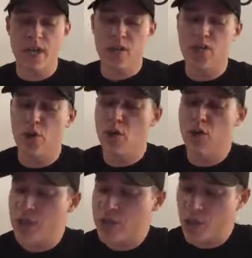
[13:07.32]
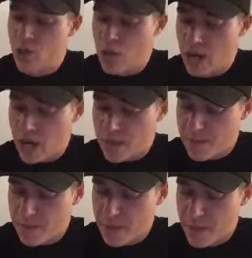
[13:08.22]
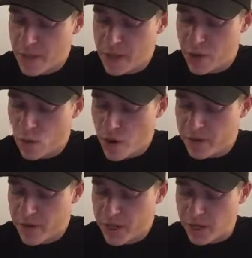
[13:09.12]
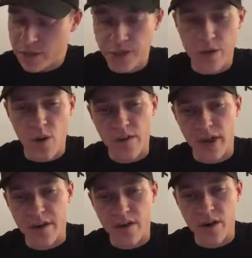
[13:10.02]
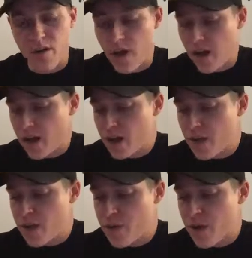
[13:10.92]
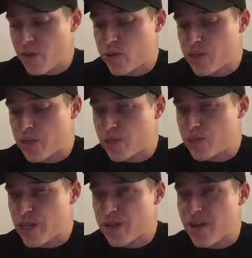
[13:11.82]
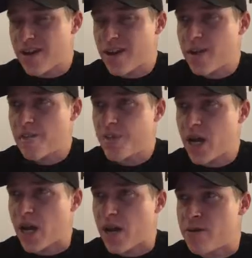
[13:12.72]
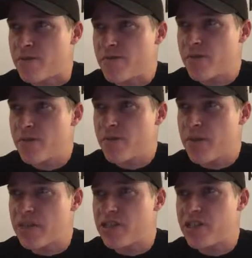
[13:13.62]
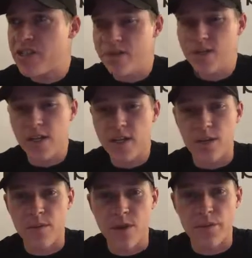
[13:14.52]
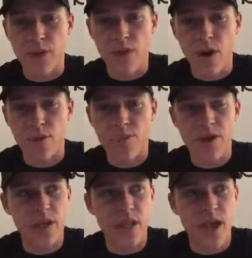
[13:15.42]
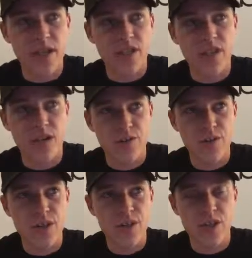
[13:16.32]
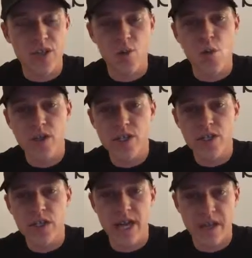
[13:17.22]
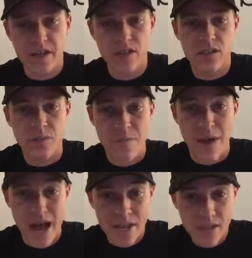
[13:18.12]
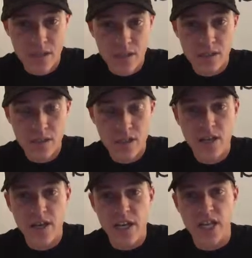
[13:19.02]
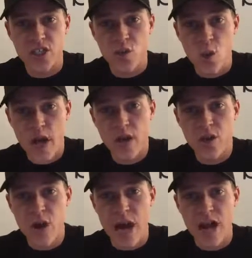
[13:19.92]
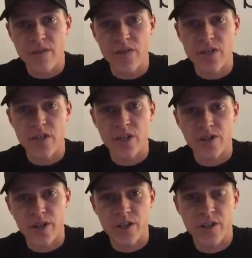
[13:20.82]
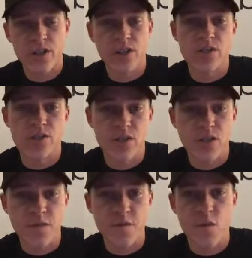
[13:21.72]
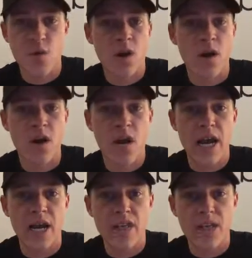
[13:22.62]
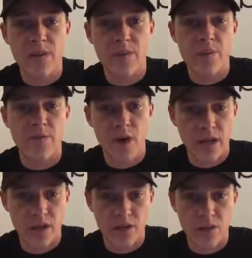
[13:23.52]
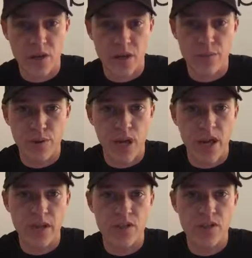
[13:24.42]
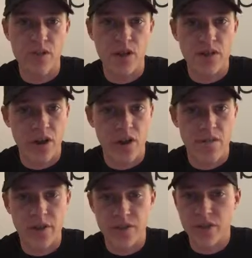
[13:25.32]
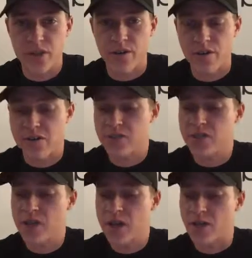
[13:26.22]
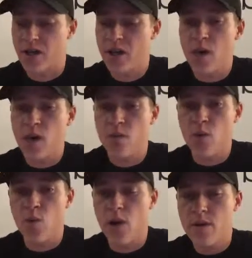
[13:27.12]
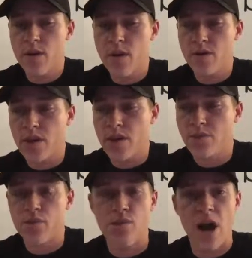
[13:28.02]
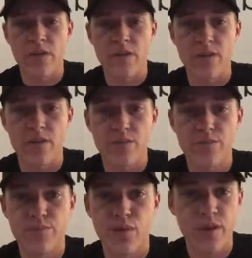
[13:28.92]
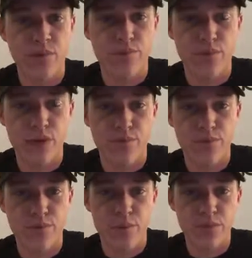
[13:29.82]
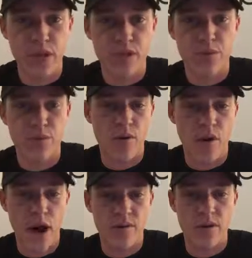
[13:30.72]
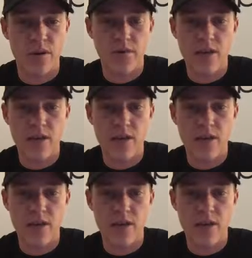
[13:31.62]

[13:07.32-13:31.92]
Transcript: So one thing, on that note, I kind of thought it was interesting that it seems like a big problem in the ICO space is that once it hits the masses is when you have this serious concern for any type of regulatory compliance regarding offering securities, et cetera. But what about the private pre-placement private